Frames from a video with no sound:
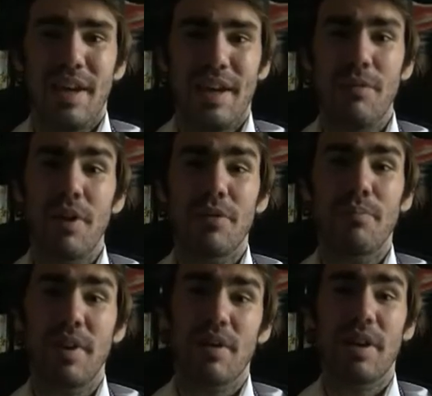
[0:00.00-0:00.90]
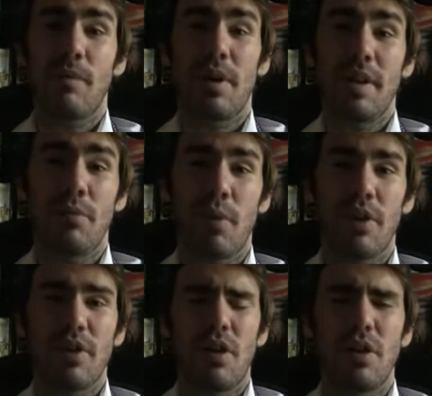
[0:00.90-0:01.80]
He was merely what he
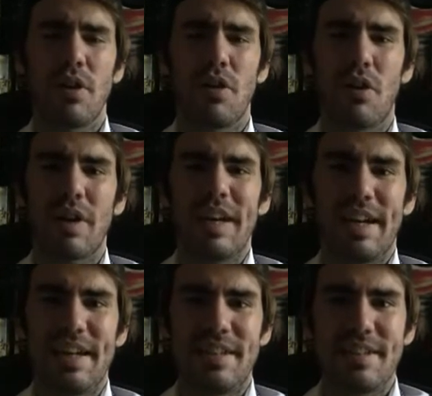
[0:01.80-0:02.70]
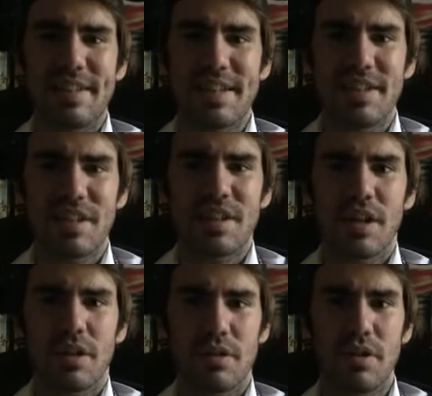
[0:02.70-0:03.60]
was all along, a stentous
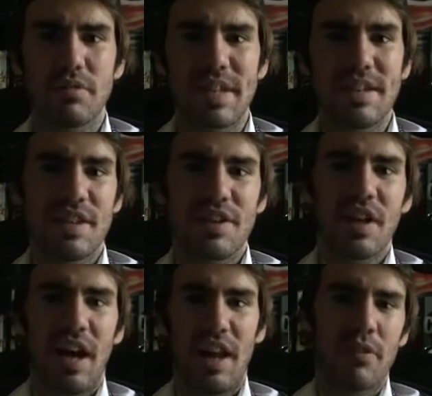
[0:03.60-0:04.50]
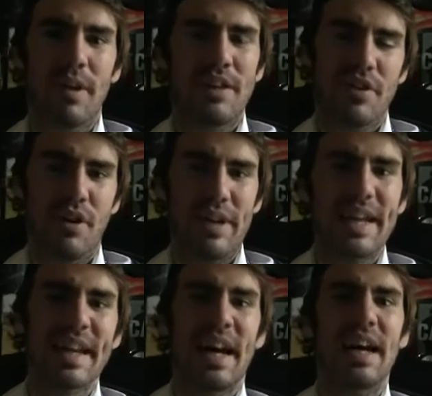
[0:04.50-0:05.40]
rodentus, otherwise known
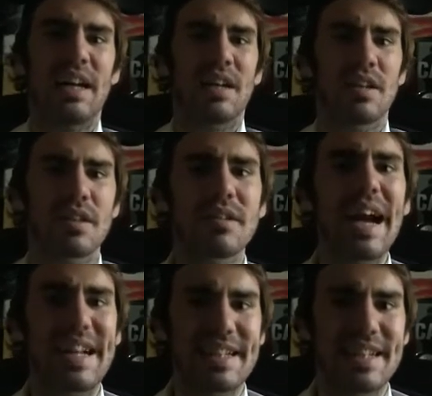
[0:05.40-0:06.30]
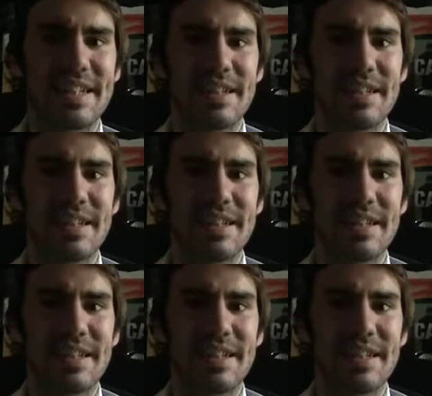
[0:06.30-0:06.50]
as a rat!